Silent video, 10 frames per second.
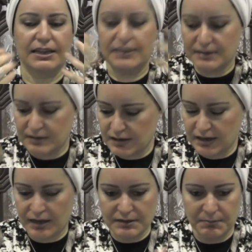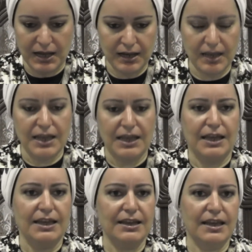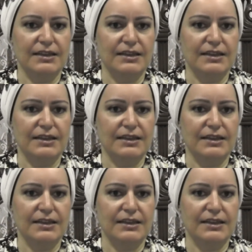His uh, his body, it,